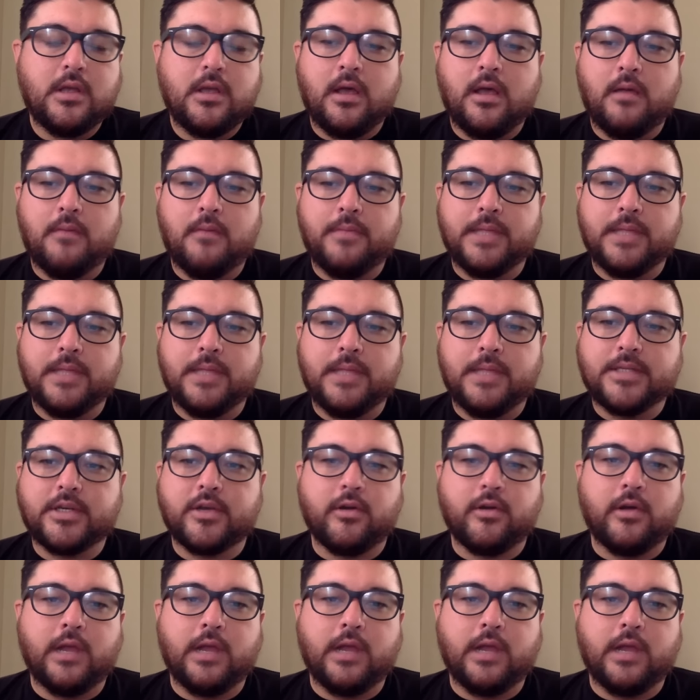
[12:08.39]
that's
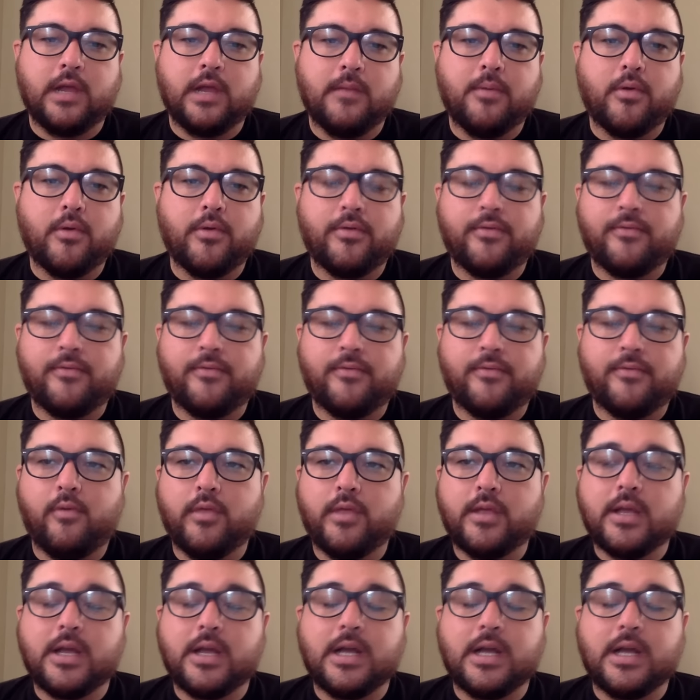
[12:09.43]
occurring both
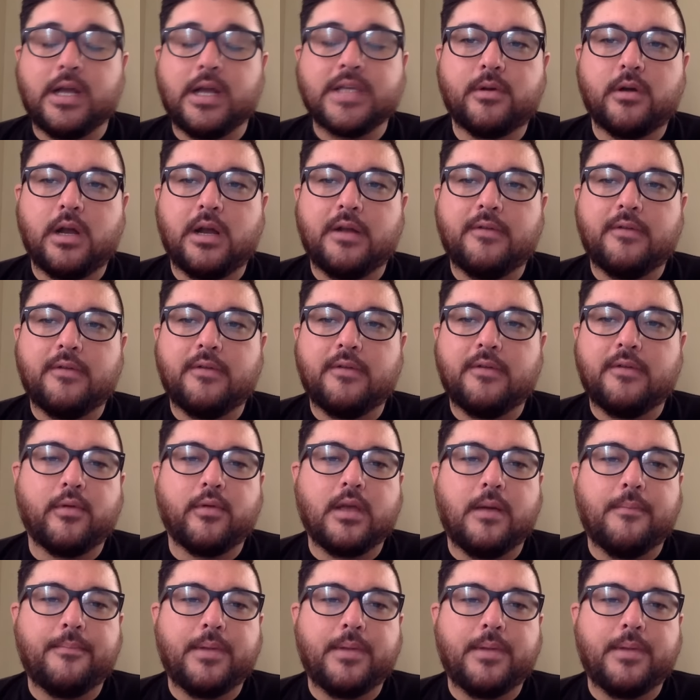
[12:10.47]
for the customer and for
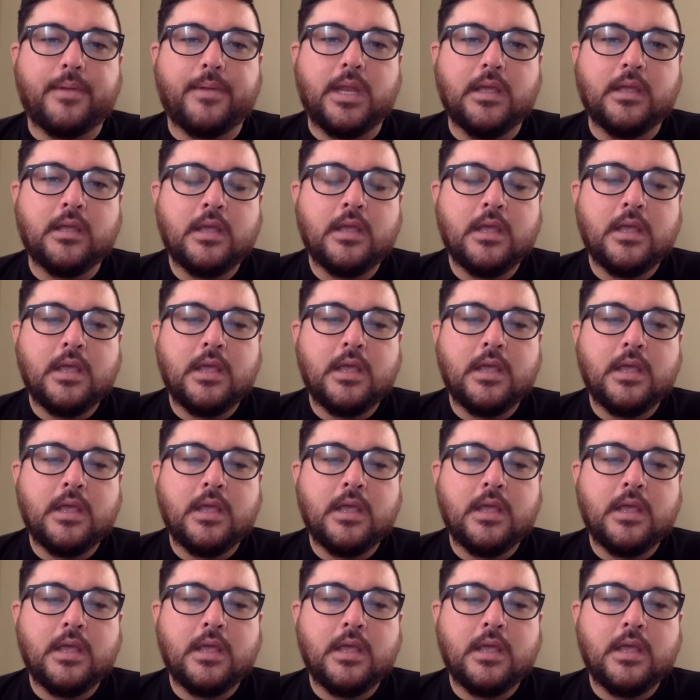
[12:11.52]
the company.